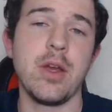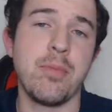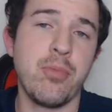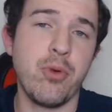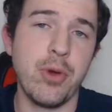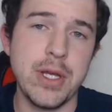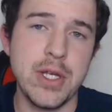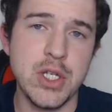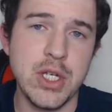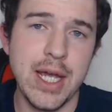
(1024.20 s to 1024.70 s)

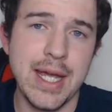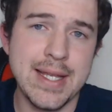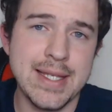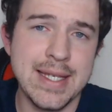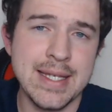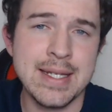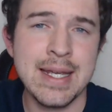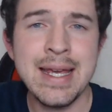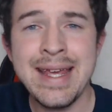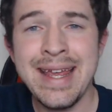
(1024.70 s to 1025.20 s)

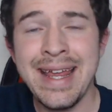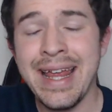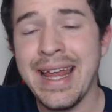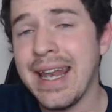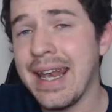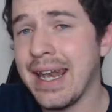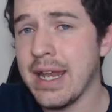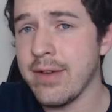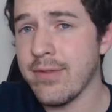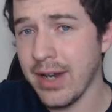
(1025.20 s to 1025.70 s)
appreciated.
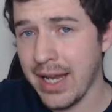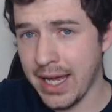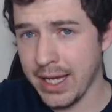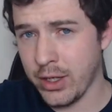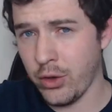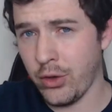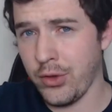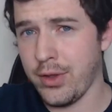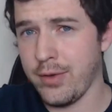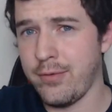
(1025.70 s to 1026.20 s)
Leave a
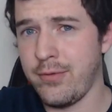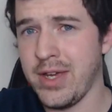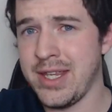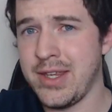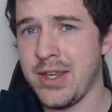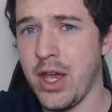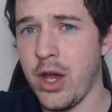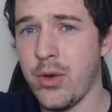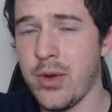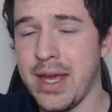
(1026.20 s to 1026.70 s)
like on the
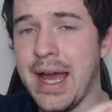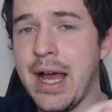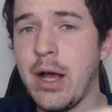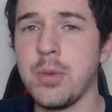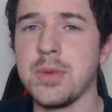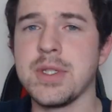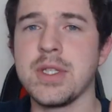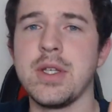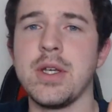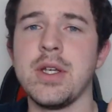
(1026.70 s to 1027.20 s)
video. It
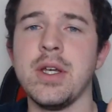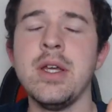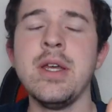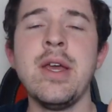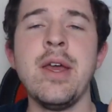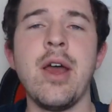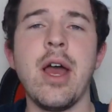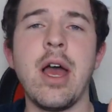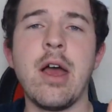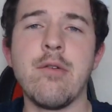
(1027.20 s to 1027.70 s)
helps the
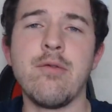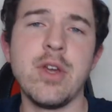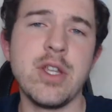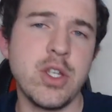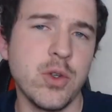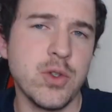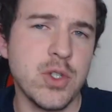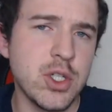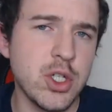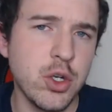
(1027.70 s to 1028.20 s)

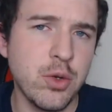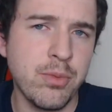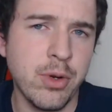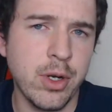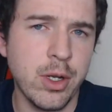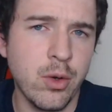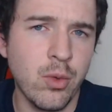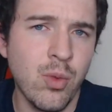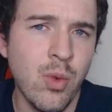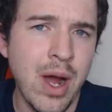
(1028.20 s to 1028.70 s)
video to do
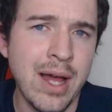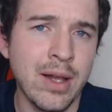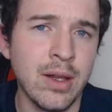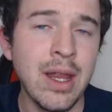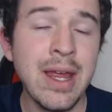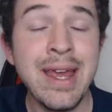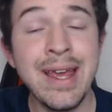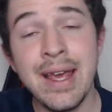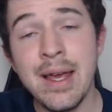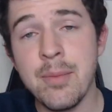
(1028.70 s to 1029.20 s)
pretty well.
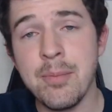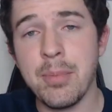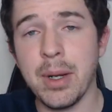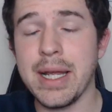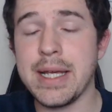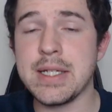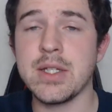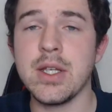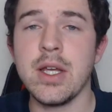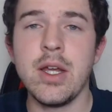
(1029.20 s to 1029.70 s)

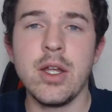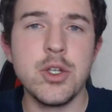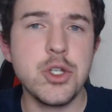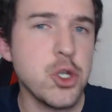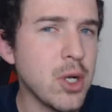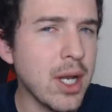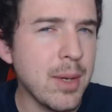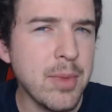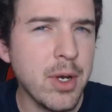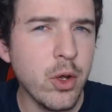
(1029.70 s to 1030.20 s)
Please do
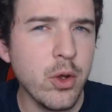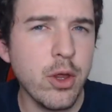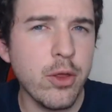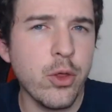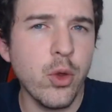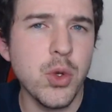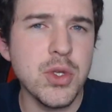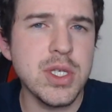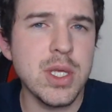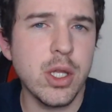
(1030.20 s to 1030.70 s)
let me know your
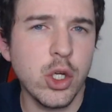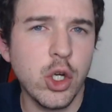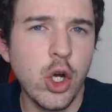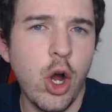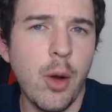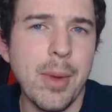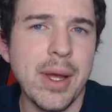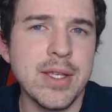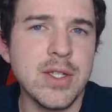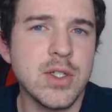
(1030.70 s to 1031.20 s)
thoughts in the
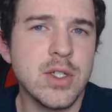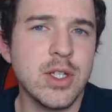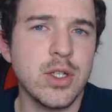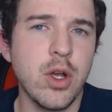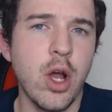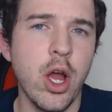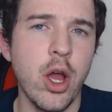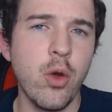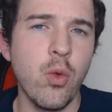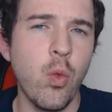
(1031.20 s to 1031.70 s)
comments.
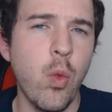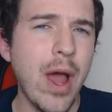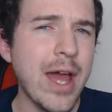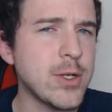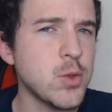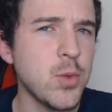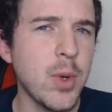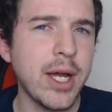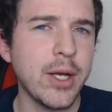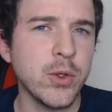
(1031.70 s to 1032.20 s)
Where
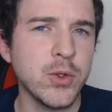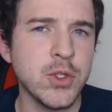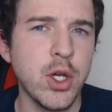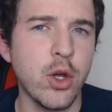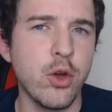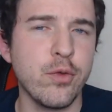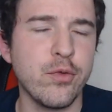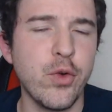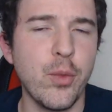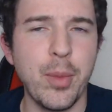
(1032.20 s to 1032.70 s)
do Wales
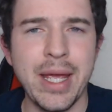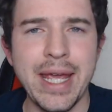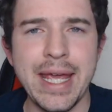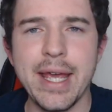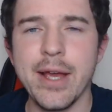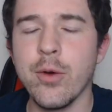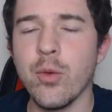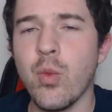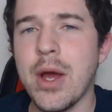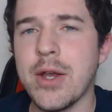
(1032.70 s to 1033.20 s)
go from
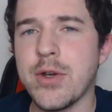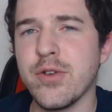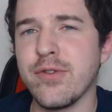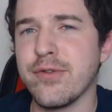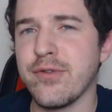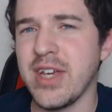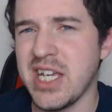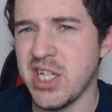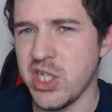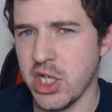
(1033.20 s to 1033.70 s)
here? Where do
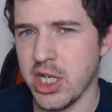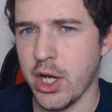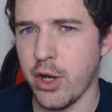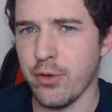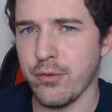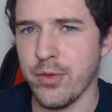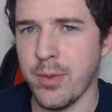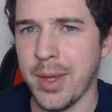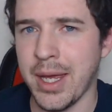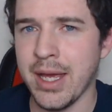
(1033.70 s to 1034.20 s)
Fiji go
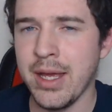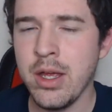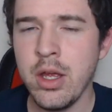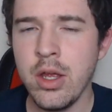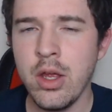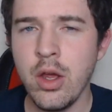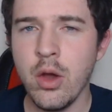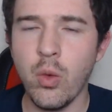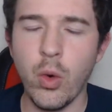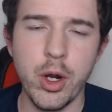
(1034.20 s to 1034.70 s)
from here?
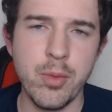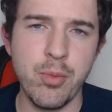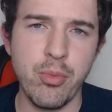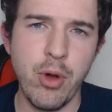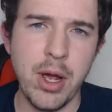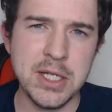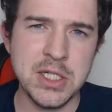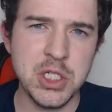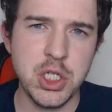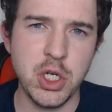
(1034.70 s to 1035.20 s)
What
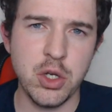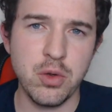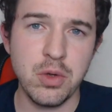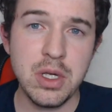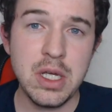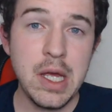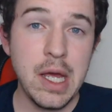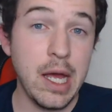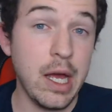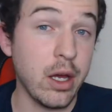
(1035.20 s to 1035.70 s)
impressed you
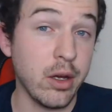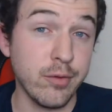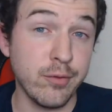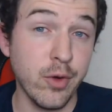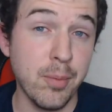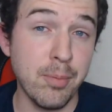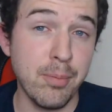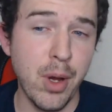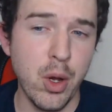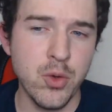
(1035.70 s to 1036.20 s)

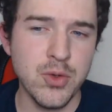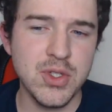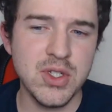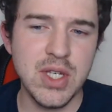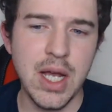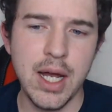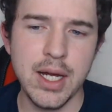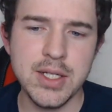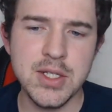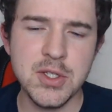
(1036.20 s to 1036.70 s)
from both
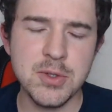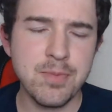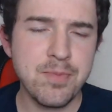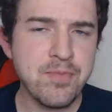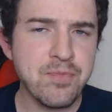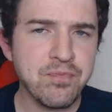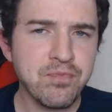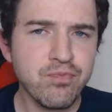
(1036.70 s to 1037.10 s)
sides?